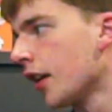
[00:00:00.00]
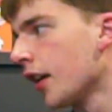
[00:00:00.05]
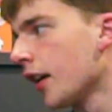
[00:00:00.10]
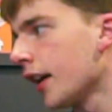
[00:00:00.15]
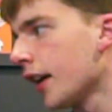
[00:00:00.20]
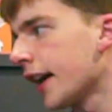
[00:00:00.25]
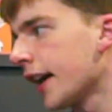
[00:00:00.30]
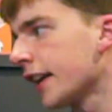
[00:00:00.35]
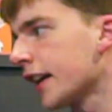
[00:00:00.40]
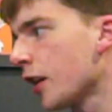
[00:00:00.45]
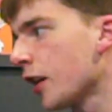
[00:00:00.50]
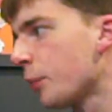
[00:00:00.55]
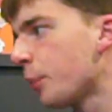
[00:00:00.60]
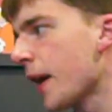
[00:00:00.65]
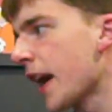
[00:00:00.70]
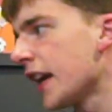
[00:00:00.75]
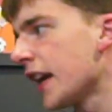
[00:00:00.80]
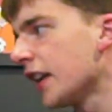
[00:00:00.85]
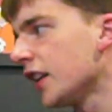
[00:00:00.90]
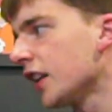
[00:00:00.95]
And
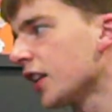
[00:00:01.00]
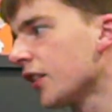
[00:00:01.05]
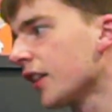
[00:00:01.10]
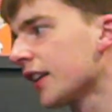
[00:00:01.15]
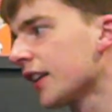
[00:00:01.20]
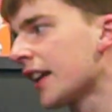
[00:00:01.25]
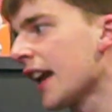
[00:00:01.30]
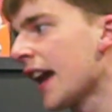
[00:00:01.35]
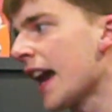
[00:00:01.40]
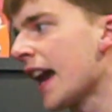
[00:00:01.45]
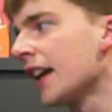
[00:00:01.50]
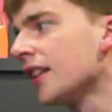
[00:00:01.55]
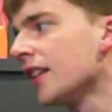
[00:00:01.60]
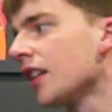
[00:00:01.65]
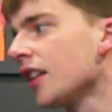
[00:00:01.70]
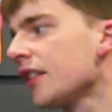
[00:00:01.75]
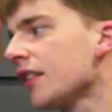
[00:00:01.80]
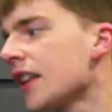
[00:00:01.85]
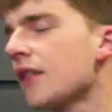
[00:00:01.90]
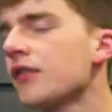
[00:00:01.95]
Albania again,
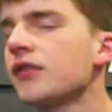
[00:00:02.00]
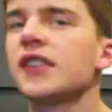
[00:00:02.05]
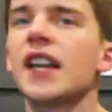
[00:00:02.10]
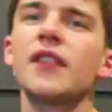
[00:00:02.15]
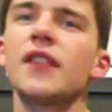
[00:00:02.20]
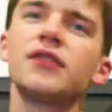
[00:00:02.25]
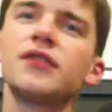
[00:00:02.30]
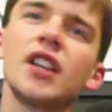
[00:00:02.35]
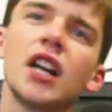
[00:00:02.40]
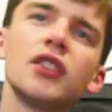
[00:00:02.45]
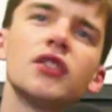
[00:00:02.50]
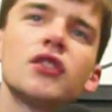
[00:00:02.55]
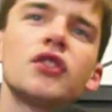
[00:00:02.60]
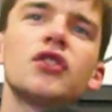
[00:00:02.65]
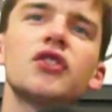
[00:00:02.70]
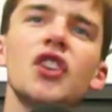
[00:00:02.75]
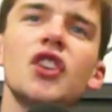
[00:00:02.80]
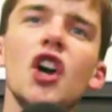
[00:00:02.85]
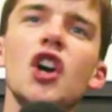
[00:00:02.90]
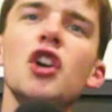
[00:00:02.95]
they've done
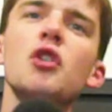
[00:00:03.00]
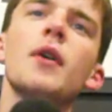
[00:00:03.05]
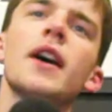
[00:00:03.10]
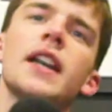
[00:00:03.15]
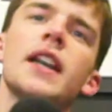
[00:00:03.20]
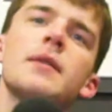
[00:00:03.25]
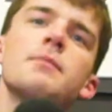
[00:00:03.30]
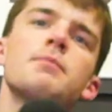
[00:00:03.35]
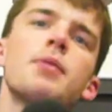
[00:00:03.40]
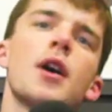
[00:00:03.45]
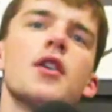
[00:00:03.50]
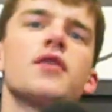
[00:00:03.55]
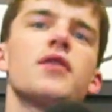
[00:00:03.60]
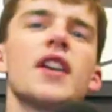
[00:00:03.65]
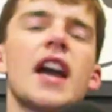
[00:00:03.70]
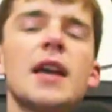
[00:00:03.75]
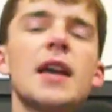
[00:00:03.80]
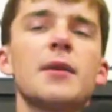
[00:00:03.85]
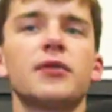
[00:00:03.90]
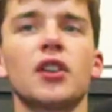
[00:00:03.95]
so well in both
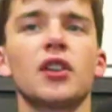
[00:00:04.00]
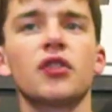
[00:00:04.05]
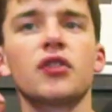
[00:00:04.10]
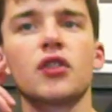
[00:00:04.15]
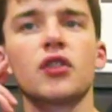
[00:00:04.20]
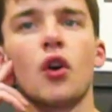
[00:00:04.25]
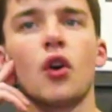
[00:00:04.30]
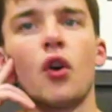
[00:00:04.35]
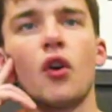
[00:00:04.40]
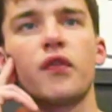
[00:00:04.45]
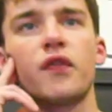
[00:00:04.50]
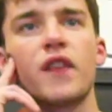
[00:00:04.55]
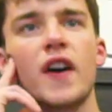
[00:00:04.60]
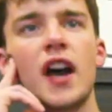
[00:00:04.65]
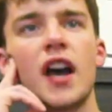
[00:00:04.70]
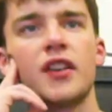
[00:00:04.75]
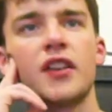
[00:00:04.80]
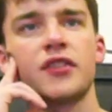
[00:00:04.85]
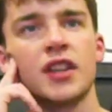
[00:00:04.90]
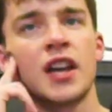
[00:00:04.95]
games to score
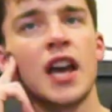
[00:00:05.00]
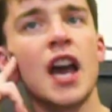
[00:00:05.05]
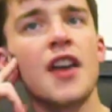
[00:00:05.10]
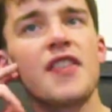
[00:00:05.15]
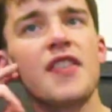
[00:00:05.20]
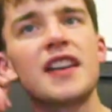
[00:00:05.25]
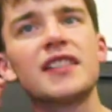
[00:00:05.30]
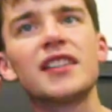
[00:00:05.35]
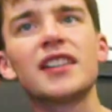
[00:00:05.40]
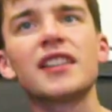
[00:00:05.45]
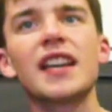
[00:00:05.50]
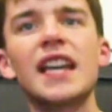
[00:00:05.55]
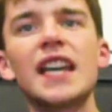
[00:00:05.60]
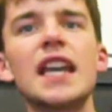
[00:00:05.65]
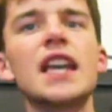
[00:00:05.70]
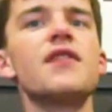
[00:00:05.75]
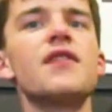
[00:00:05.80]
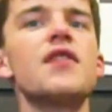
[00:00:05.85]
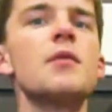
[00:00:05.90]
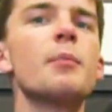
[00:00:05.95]
first. They did
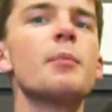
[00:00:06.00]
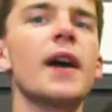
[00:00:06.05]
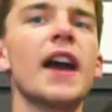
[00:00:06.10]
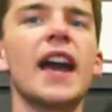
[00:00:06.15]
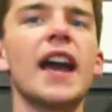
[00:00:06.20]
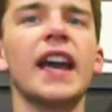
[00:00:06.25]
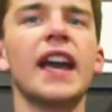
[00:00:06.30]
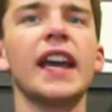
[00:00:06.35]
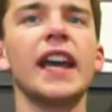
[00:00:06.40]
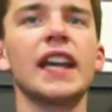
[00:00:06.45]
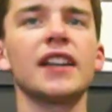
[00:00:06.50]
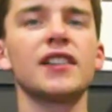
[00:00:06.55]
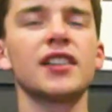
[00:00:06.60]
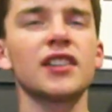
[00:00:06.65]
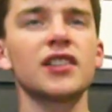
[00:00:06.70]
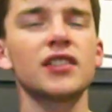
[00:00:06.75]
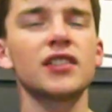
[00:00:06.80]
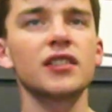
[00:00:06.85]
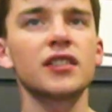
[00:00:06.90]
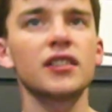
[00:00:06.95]
even better here
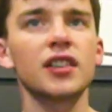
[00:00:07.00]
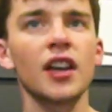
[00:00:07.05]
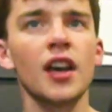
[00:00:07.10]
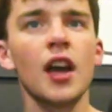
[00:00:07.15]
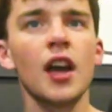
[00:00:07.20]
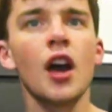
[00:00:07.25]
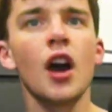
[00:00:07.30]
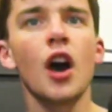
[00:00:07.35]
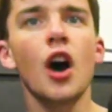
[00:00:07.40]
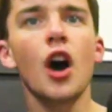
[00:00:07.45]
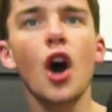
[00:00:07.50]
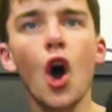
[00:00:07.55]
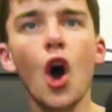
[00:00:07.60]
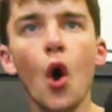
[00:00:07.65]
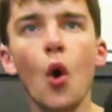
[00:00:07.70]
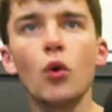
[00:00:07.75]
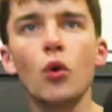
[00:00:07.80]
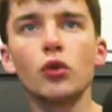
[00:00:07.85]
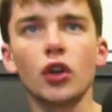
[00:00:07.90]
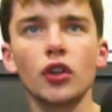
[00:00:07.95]
to
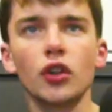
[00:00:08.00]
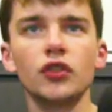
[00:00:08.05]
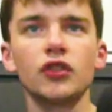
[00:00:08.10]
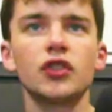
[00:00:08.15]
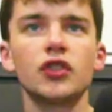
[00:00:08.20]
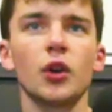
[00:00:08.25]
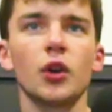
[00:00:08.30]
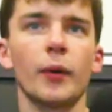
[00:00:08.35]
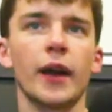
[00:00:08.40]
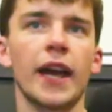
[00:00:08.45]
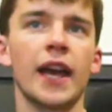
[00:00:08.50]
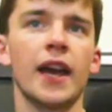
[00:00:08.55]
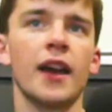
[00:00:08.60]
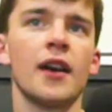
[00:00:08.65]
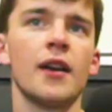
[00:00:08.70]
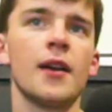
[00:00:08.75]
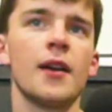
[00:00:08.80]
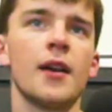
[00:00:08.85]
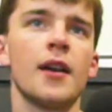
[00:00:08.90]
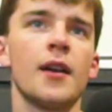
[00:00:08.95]
hold on to it.
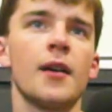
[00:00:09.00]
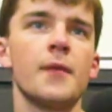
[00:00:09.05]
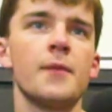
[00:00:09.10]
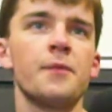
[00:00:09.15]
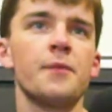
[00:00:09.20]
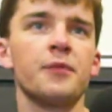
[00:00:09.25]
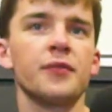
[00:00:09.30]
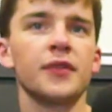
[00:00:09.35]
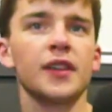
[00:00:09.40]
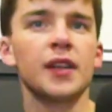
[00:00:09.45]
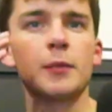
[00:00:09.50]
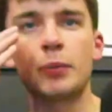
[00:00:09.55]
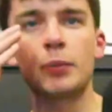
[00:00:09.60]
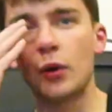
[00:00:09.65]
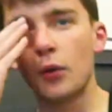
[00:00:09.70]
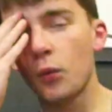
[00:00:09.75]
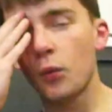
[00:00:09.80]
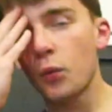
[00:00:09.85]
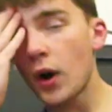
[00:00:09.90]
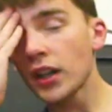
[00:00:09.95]

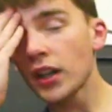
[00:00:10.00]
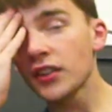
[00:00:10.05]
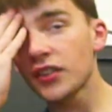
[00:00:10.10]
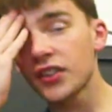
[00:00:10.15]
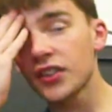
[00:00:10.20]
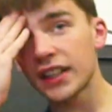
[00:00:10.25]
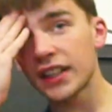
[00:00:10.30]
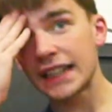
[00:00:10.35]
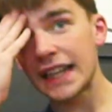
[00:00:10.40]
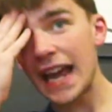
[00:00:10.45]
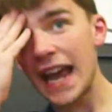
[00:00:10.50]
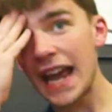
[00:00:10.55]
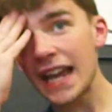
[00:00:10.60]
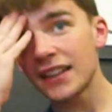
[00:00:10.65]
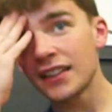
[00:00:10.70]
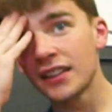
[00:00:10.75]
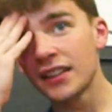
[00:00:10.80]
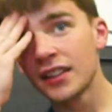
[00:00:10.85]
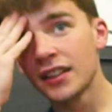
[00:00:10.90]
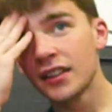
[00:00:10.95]
But once
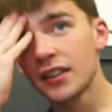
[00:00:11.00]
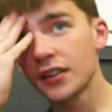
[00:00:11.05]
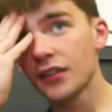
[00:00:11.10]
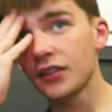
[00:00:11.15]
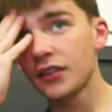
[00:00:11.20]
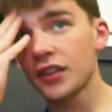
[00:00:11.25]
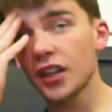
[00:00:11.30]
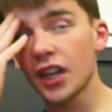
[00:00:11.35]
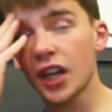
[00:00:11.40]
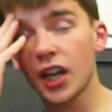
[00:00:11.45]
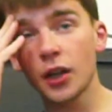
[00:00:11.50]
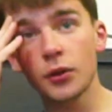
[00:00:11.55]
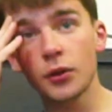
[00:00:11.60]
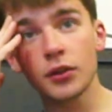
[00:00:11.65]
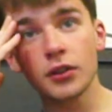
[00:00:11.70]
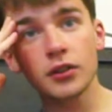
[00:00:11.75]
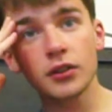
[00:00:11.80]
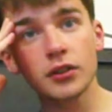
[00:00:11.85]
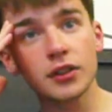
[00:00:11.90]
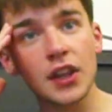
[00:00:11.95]
again, you know,
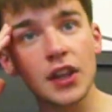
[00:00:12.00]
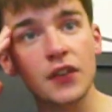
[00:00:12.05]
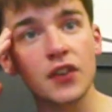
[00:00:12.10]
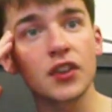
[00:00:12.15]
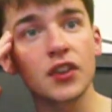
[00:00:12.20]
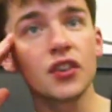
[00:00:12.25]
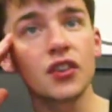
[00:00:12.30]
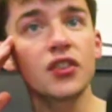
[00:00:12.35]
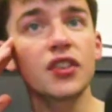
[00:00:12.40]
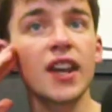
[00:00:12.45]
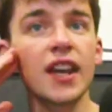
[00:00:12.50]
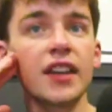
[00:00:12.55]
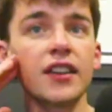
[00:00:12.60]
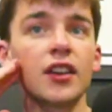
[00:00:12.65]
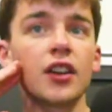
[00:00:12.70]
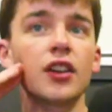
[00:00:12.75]
they've conceded a